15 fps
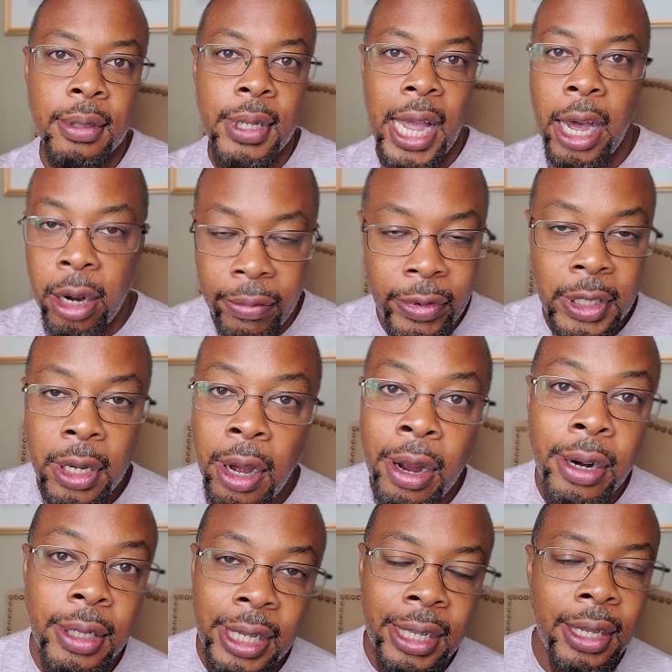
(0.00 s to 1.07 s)
out of his
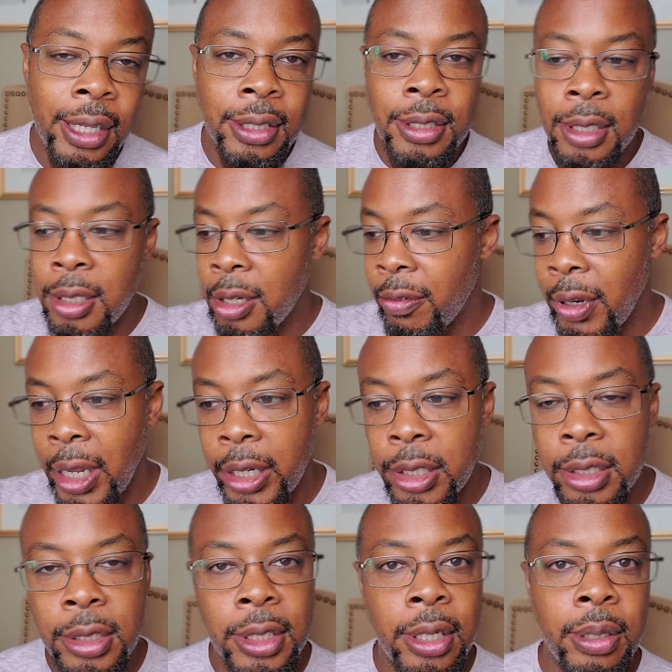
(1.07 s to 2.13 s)
heart, and into your
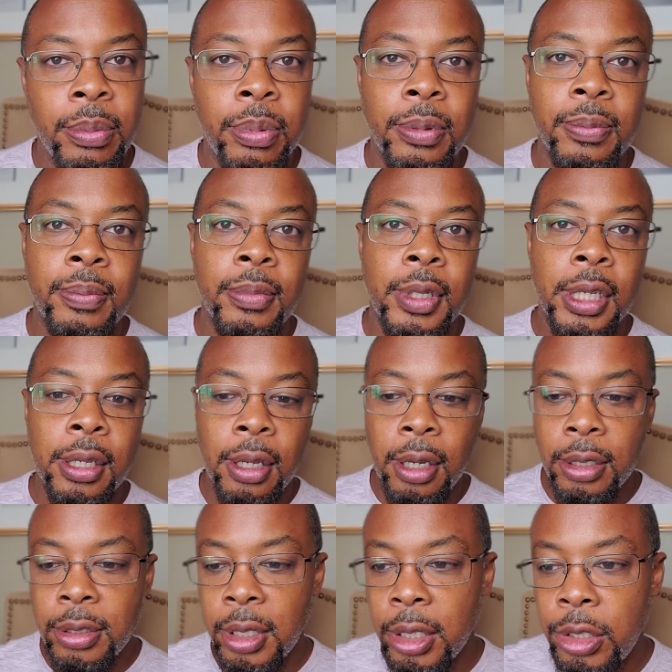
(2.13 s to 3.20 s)
relationship
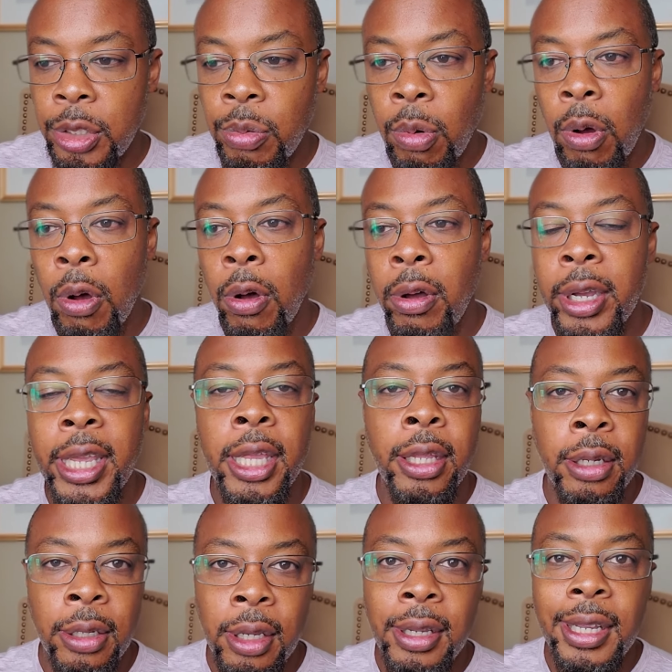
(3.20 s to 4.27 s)
so that you all
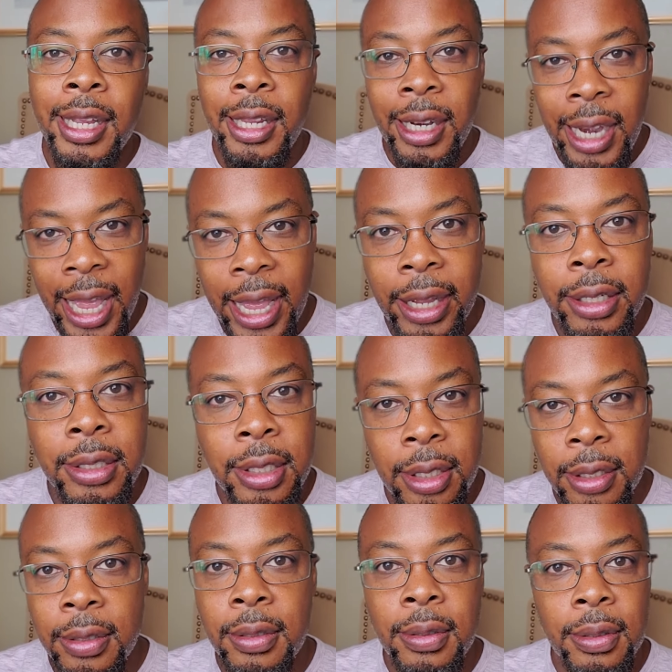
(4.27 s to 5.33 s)
can connect
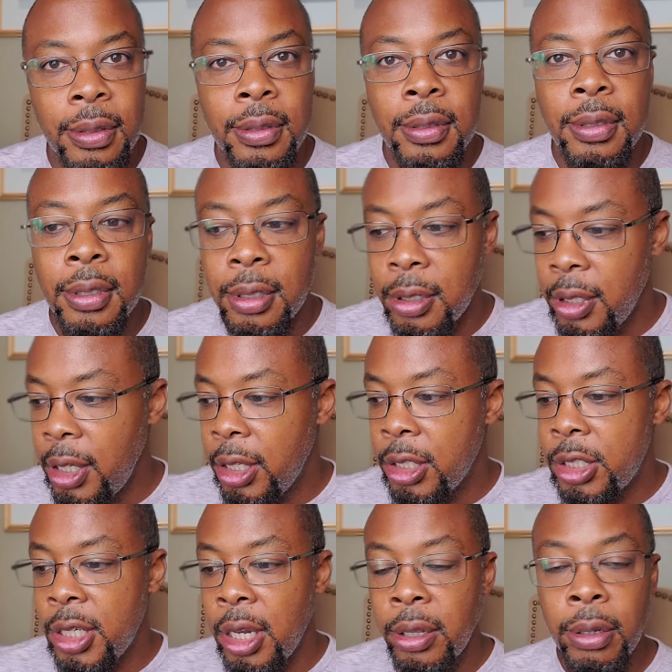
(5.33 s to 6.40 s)
and
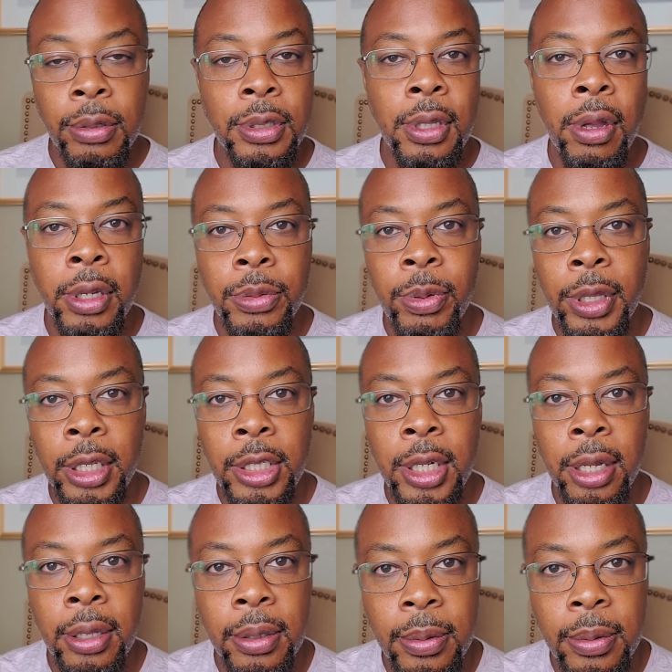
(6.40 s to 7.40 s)
share those thoughts with each other.